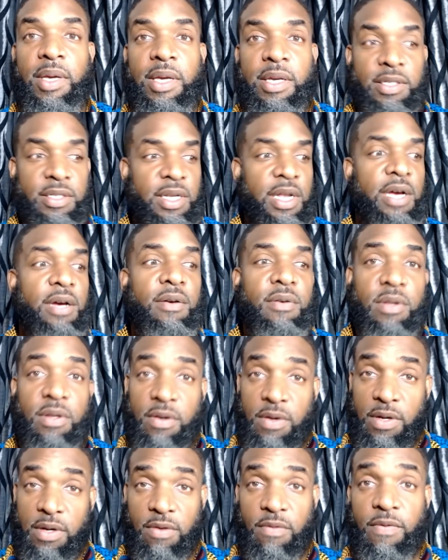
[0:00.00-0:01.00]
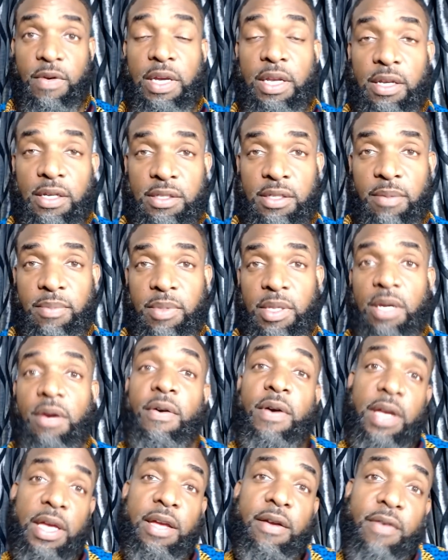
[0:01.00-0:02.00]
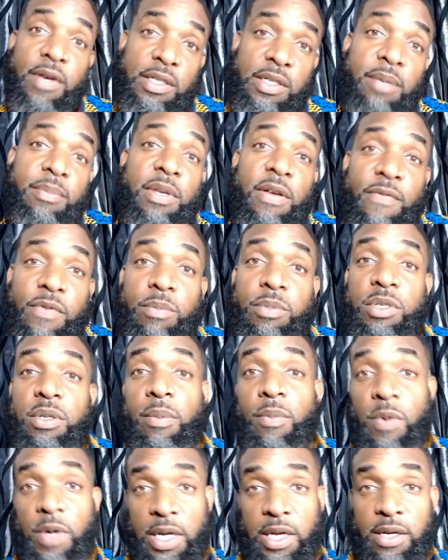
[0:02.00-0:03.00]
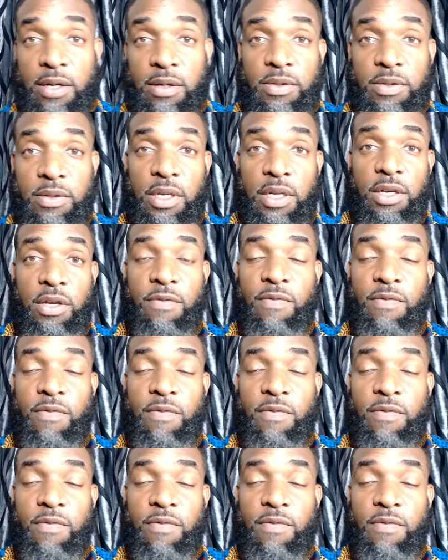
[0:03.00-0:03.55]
Because now you're either reading something or hearing something from someone else,